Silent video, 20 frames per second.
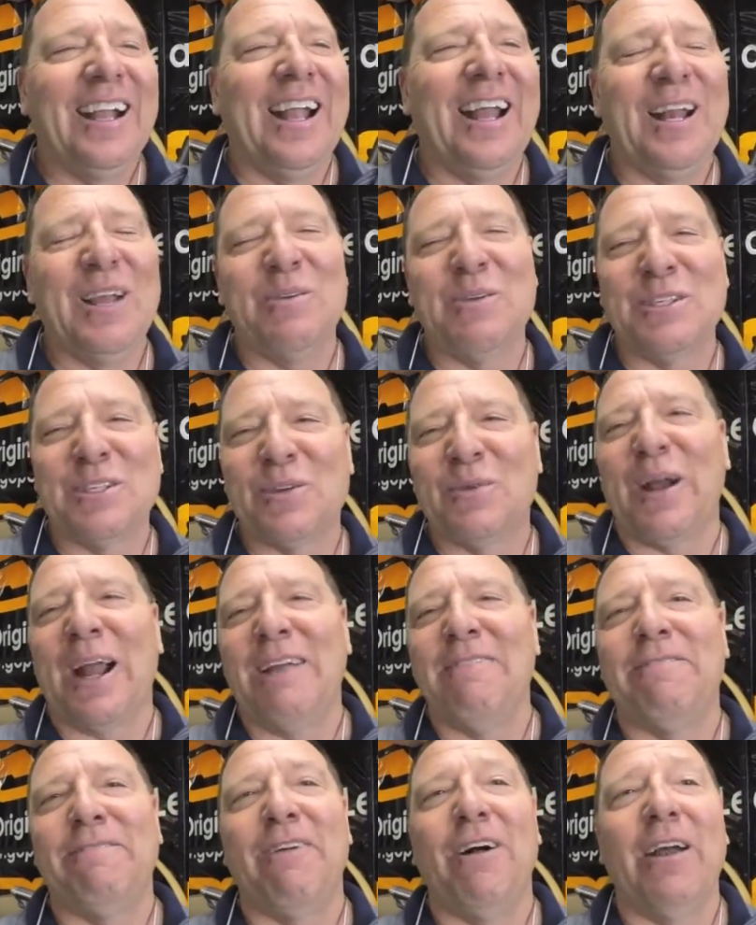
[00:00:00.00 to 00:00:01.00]
And it was
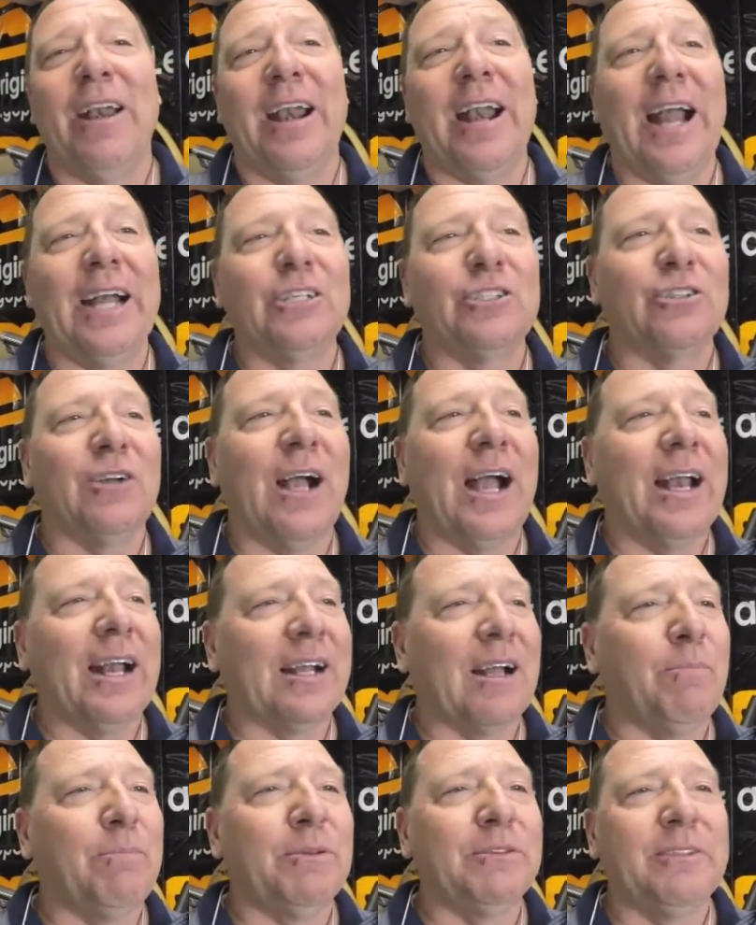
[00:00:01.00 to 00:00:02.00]
quite fun. And I tried a
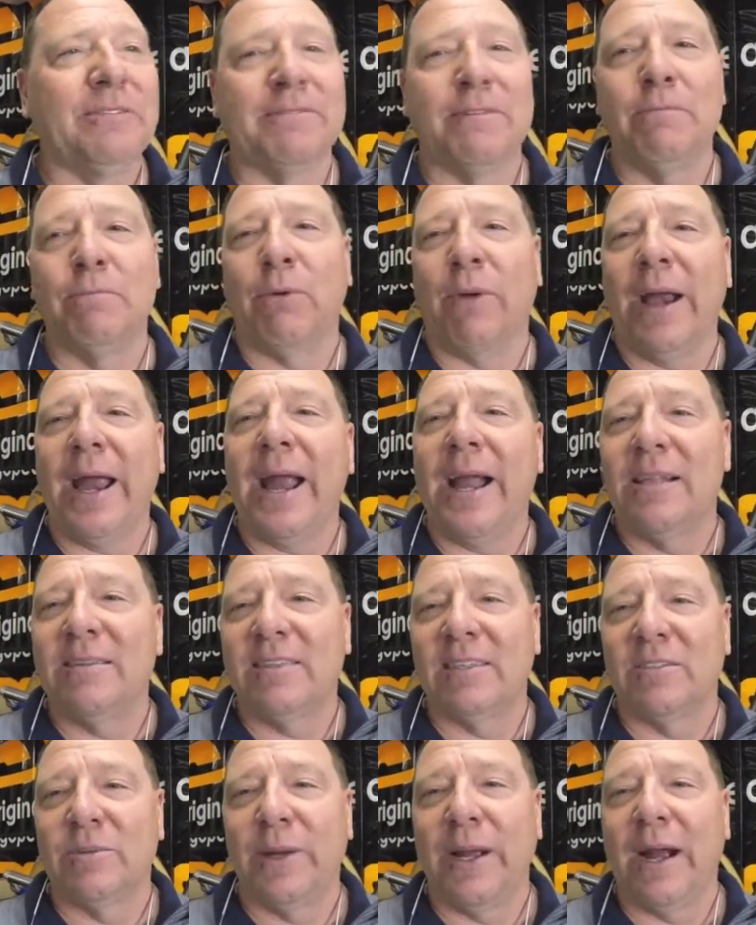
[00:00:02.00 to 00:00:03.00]
couple different brands
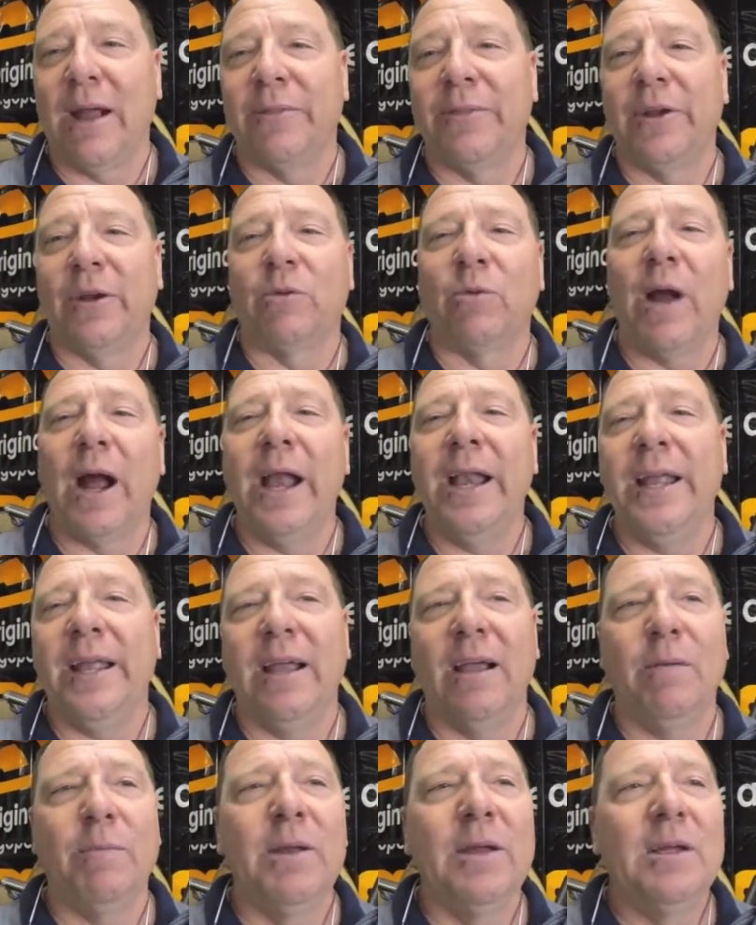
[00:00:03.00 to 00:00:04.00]
as we were out there riding
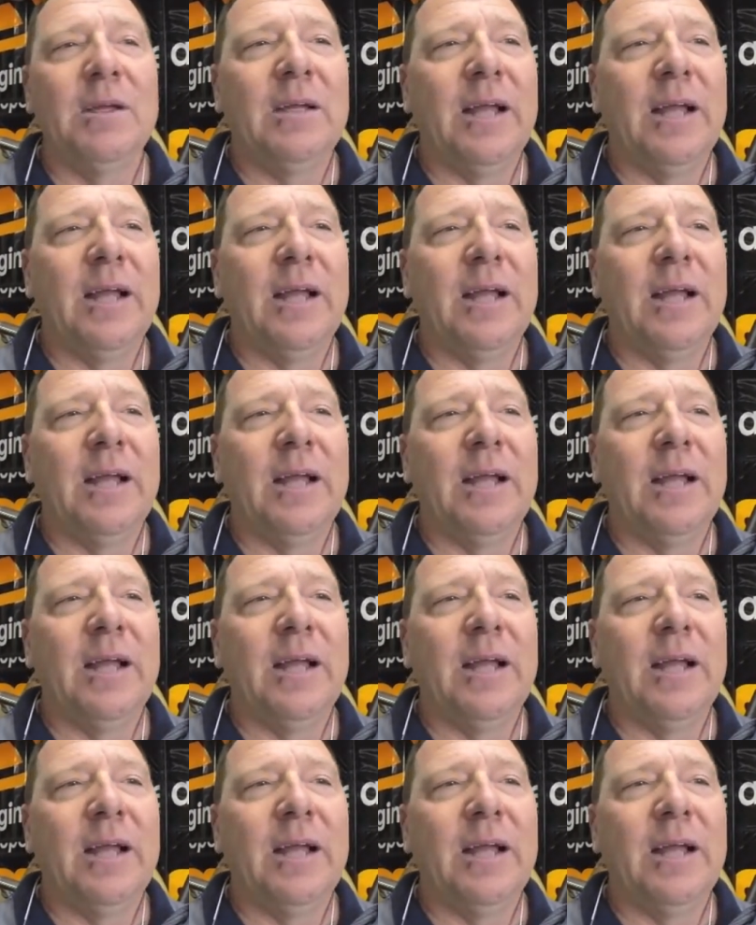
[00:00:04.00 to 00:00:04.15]
them.